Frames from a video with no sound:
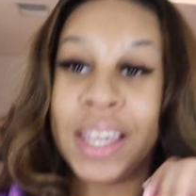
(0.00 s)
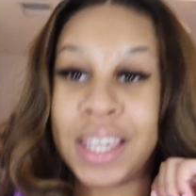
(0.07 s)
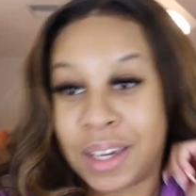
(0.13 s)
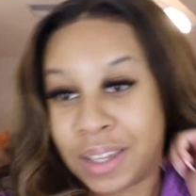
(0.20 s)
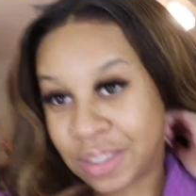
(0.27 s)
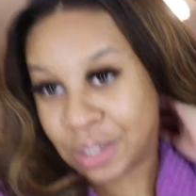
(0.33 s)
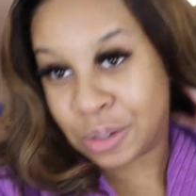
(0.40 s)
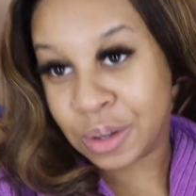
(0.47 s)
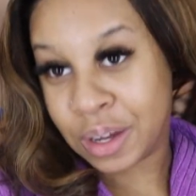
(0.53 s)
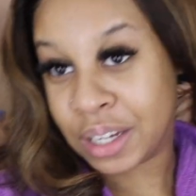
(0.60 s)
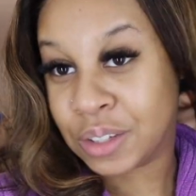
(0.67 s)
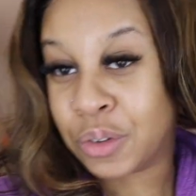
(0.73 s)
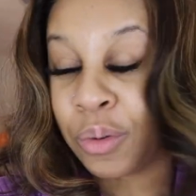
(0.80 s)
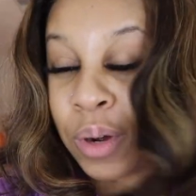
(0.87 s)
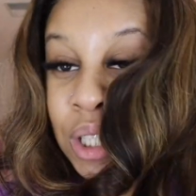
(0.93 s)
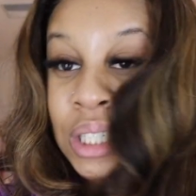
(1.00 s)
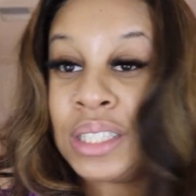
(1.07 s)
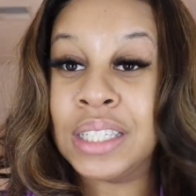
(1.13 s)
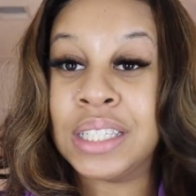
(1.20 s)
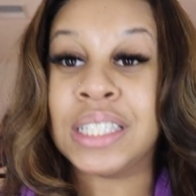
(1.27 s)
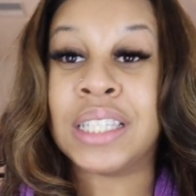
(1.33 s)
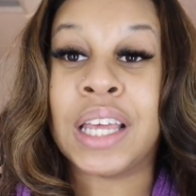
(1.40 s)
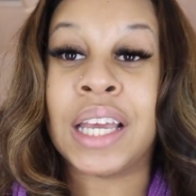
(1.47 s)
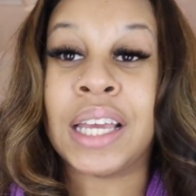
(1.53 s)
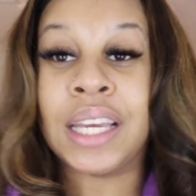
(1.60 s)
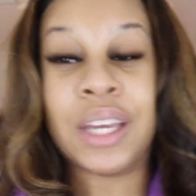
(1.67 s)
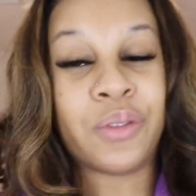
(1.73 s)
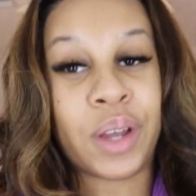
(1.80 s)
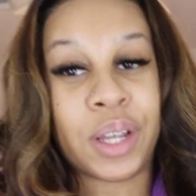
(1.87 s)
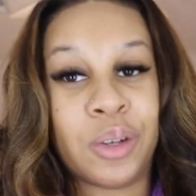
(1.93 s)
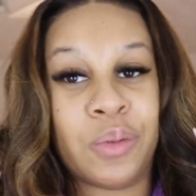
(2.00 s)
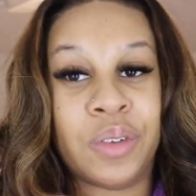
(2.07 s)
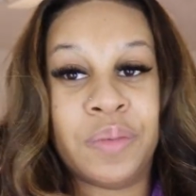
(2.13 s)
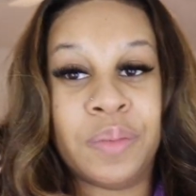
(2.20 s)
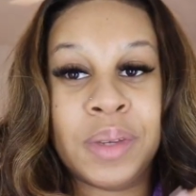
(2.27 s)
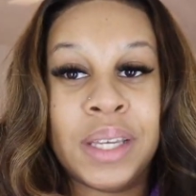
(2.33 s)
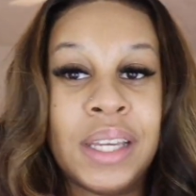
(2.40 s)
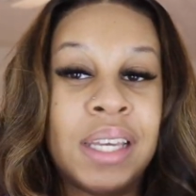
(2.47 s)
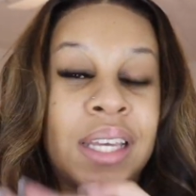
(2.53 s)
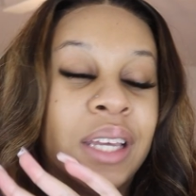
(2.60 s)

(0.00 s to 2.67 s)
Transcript: yeah, thank you guys for watching this Get Ready With Me.